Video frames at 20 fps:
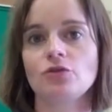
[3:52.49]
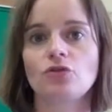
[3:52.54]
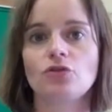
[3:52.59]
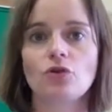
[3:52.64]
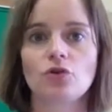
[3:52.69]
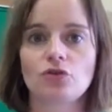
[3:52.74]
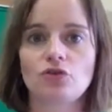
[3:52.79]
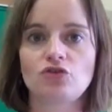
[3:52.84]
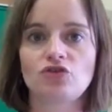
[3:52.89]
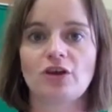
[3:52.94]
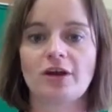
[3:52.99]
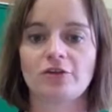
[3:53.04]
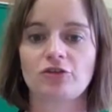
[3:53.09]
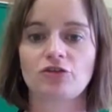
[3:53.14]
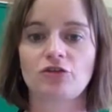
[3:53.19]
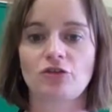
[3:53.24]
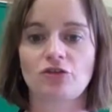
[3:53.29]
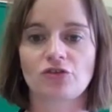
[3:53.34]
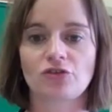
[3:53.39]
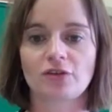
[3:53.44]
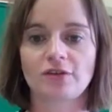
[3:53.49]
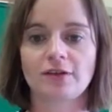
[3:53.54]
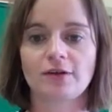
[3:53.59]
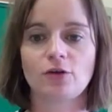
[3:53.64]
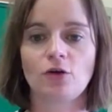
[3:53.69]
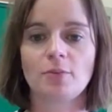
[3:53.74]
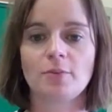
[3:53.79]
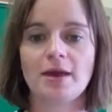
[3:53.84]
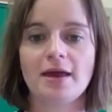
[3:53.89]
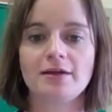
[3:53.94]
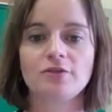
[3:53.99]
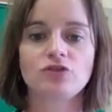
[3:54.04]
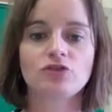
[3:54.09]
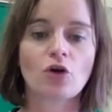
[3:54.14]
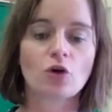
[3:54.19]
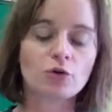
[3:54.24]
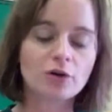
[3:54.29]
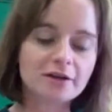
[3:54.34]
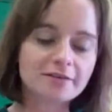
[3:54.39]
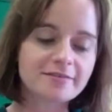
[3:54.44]
those gestures a little bit,
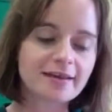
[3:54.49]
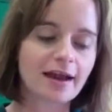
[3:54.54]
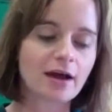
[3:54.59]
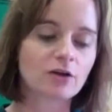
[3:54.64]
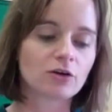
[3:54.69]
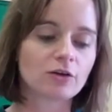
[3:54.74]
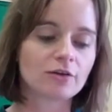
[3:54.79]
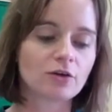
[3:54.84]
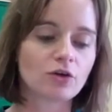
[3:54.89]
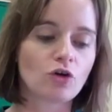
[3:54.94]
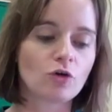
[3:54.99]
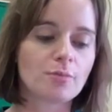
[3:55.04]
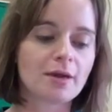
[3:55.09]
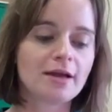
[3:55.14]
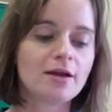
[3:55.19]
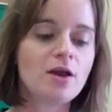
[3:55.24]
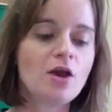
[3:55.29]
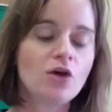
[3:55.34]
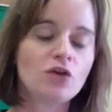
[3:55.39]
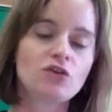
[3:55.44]
tone it down a little bit,